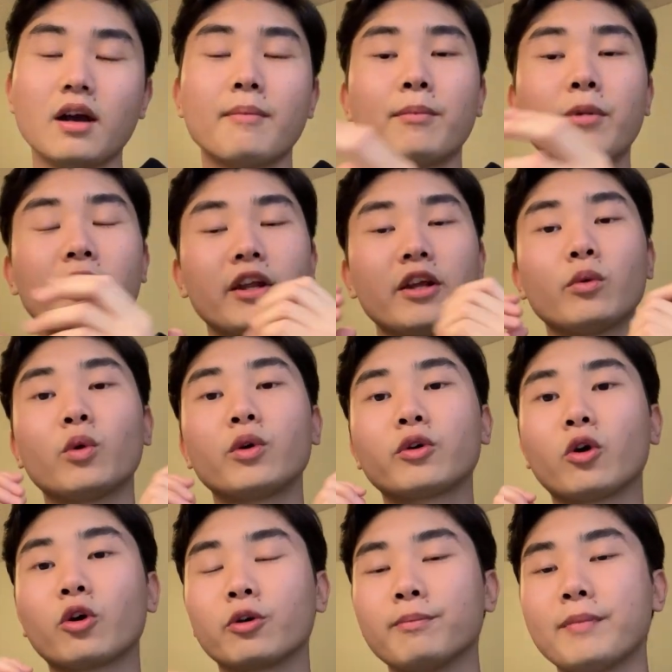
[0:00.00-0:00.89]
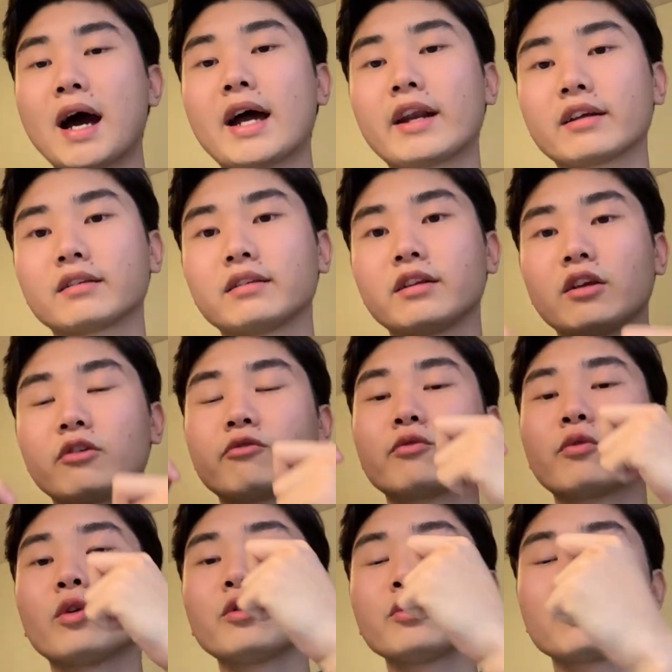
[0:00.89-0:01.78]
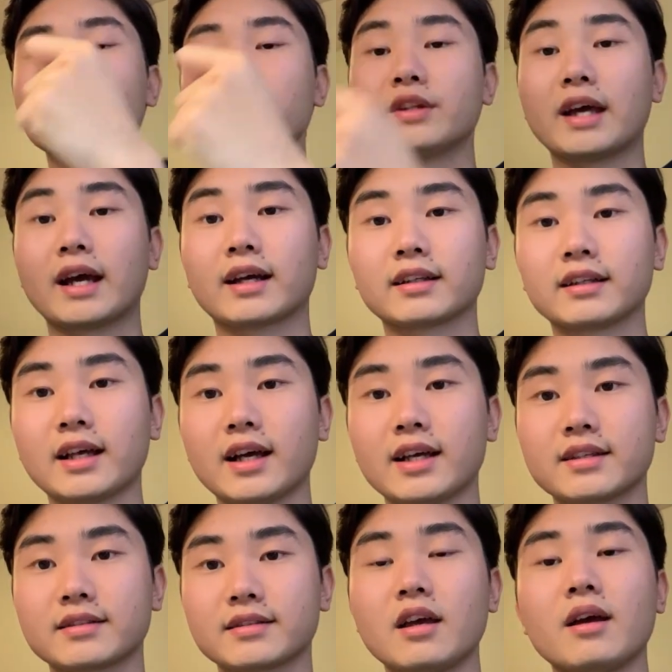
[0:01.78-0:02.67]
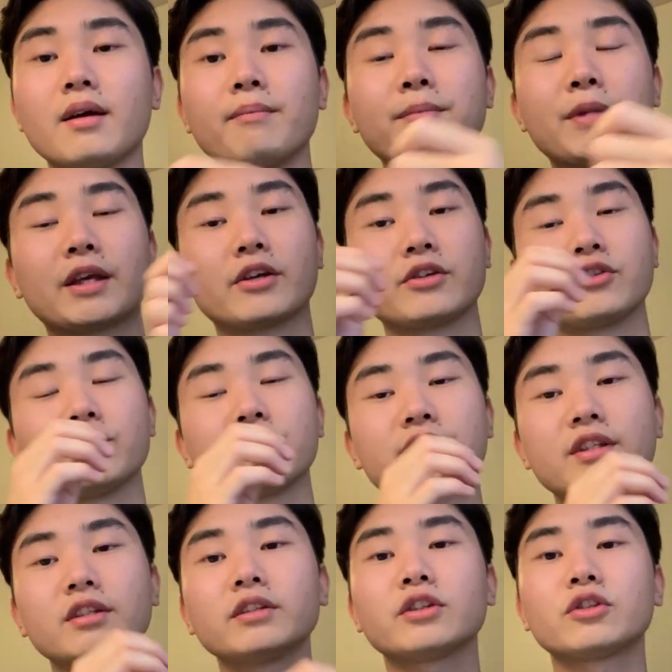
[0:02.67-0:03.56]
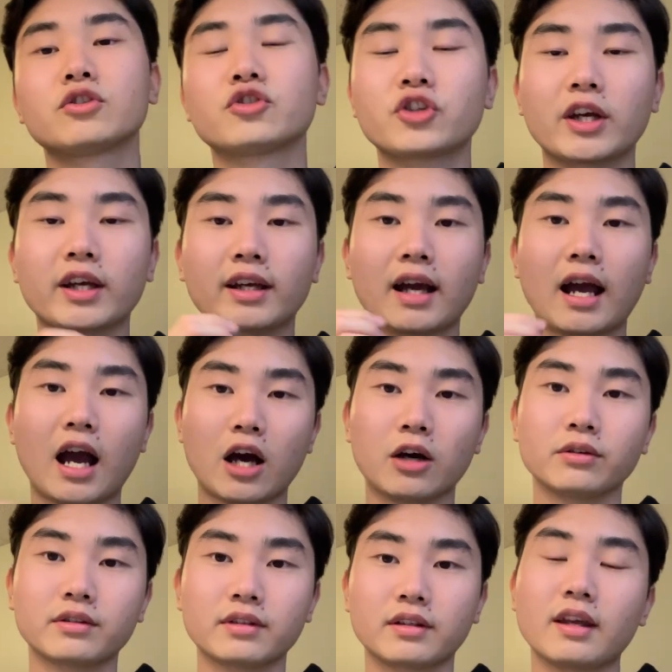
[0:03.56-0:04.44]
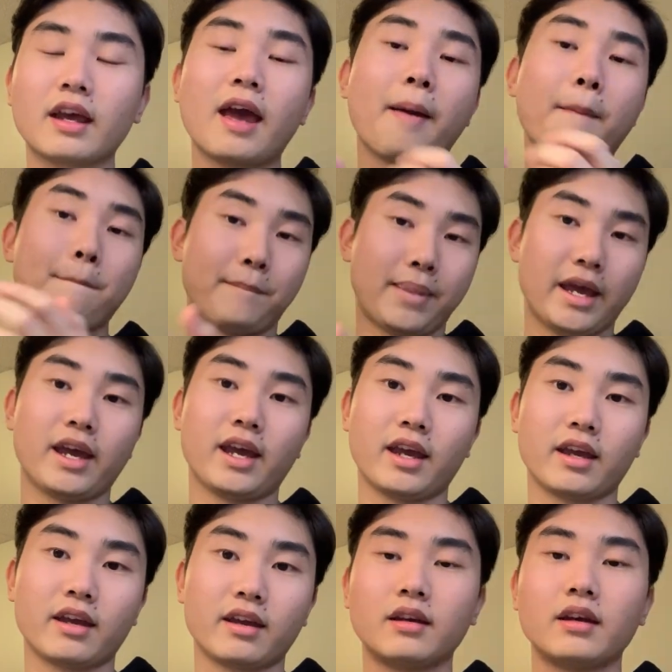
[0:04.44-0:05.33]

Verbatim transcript: but it won't automatically enroll you in that class because you still need to check out and pay.